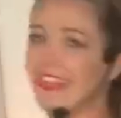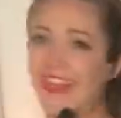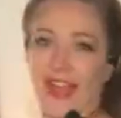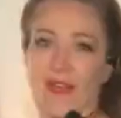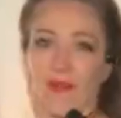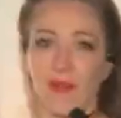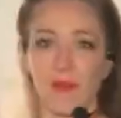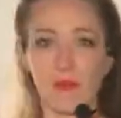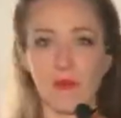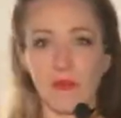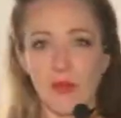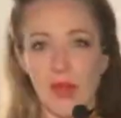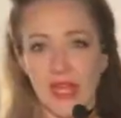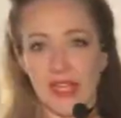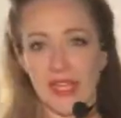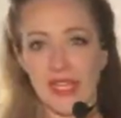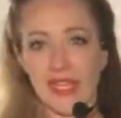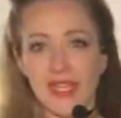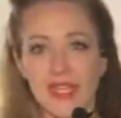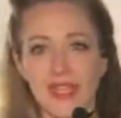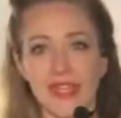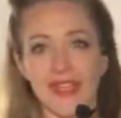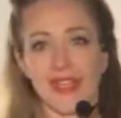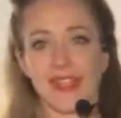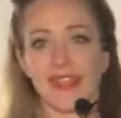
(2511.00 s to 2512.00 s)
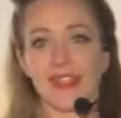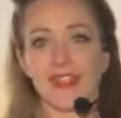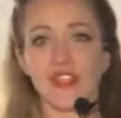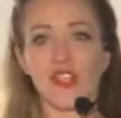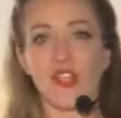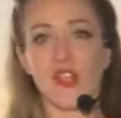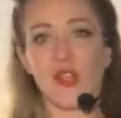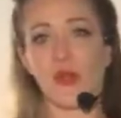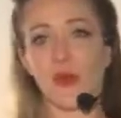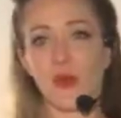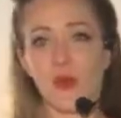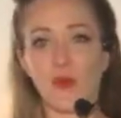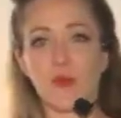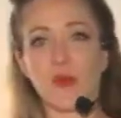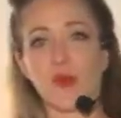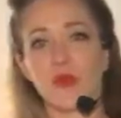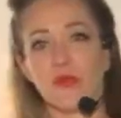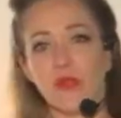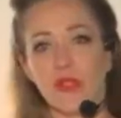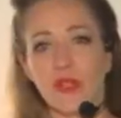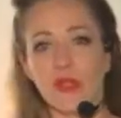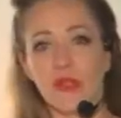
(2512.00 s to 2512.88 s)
now I'm ready to move it